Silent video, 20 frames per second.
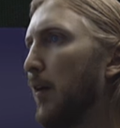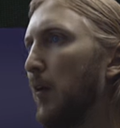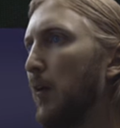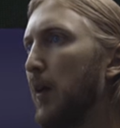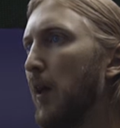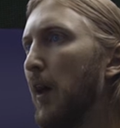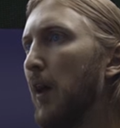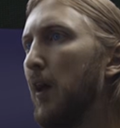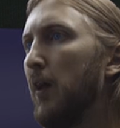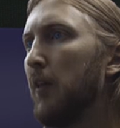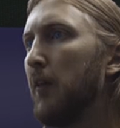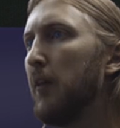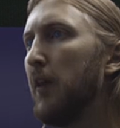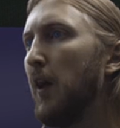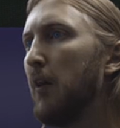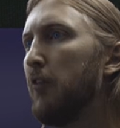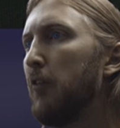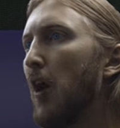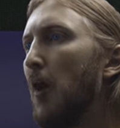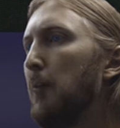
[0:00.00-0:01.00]
Okay,
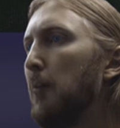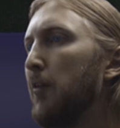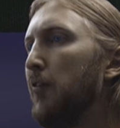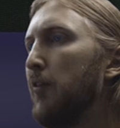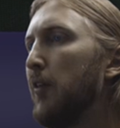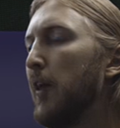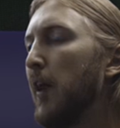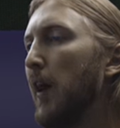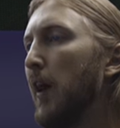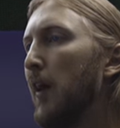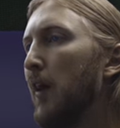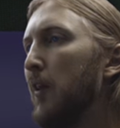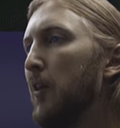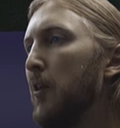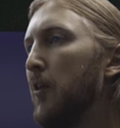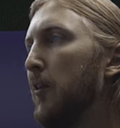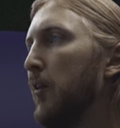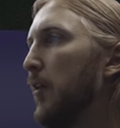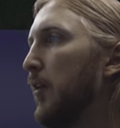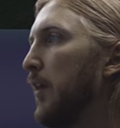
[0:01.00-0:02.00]
next up is the
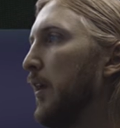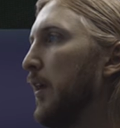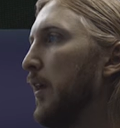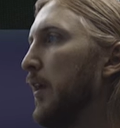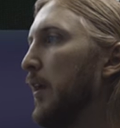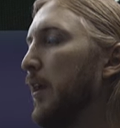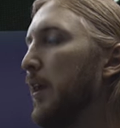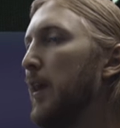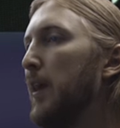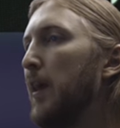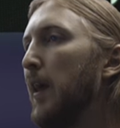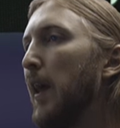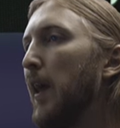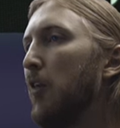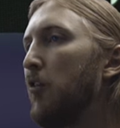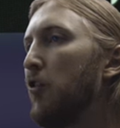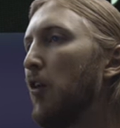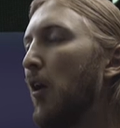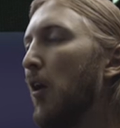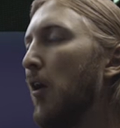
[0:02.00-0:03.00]
Englund
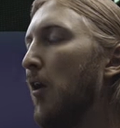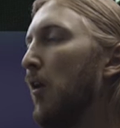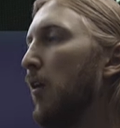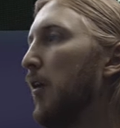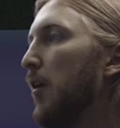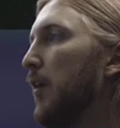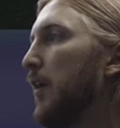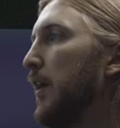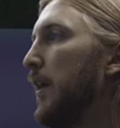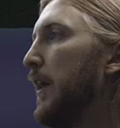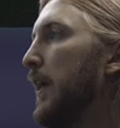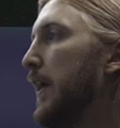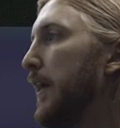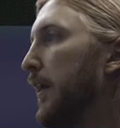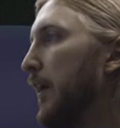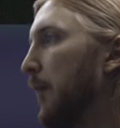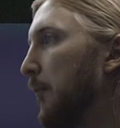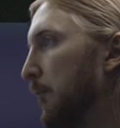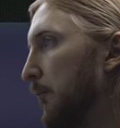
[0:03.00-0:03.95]
EHR-E.